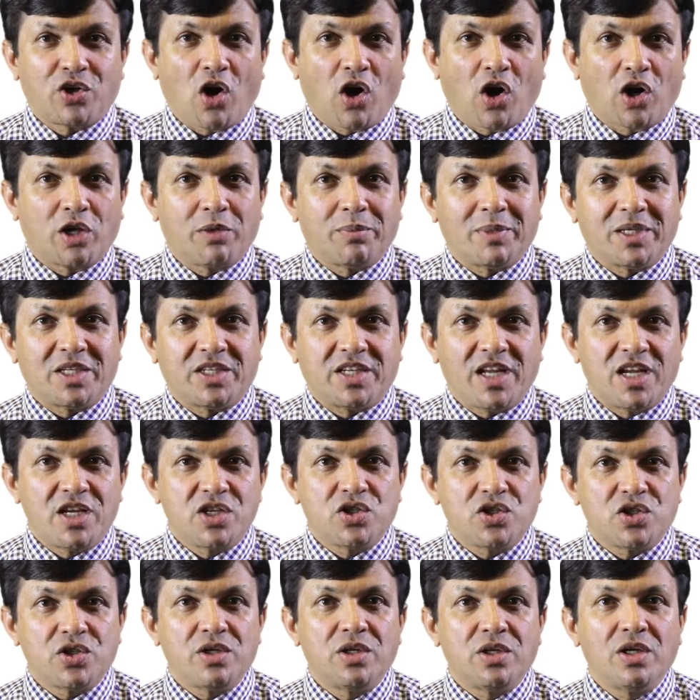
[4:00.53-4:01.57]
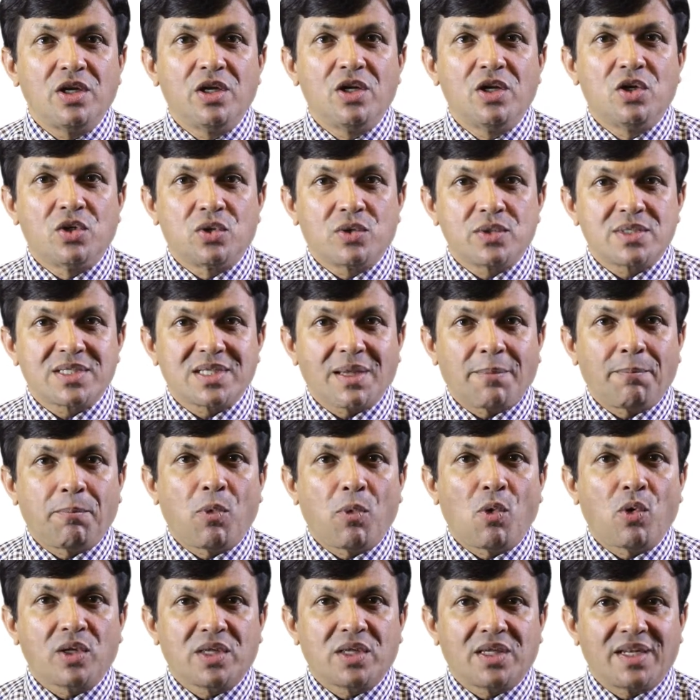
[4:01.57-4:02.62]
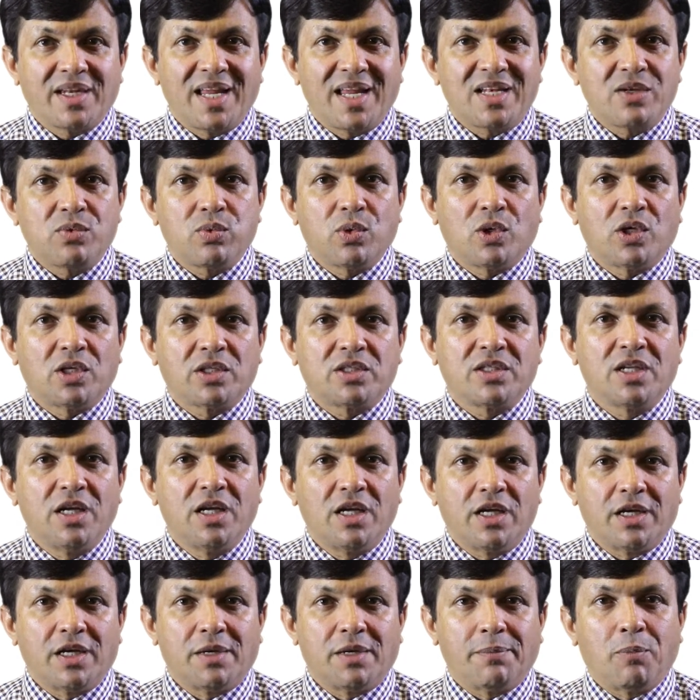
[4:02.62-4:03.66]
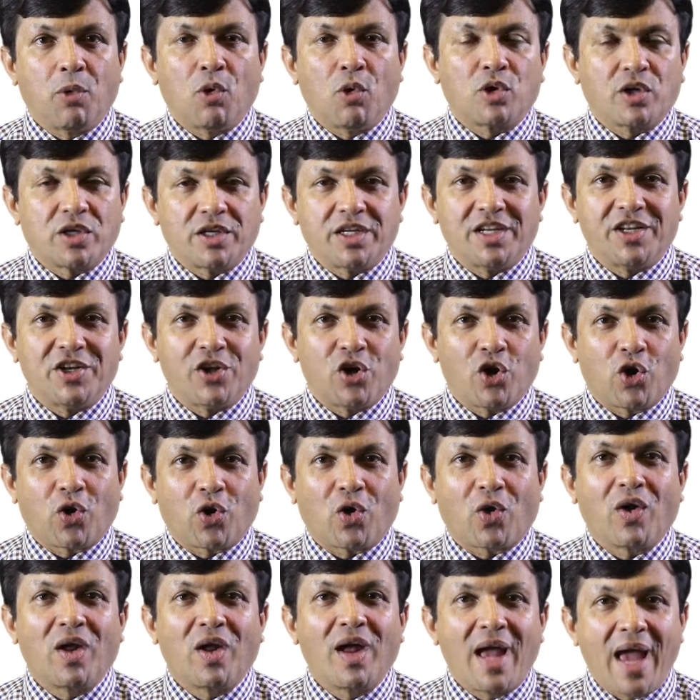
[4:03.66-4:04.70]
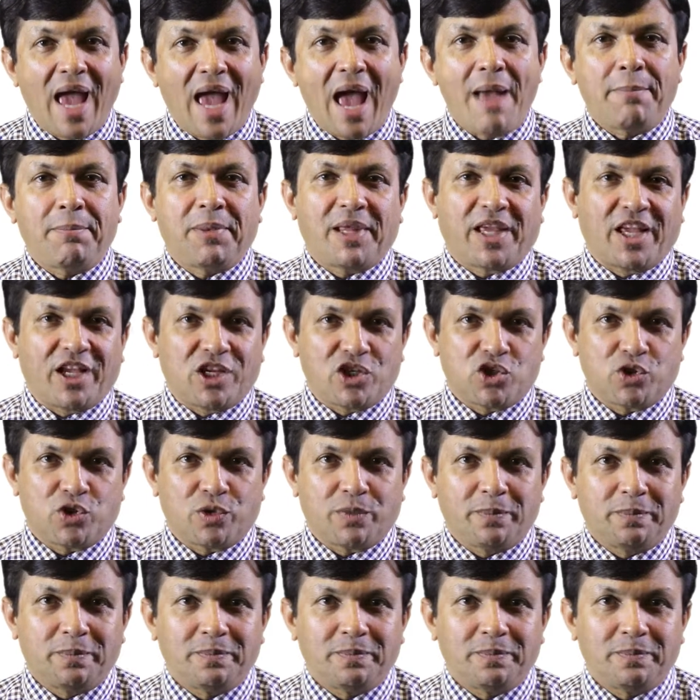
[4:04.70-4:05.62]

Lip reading: documentation to support the net worth reported in your application.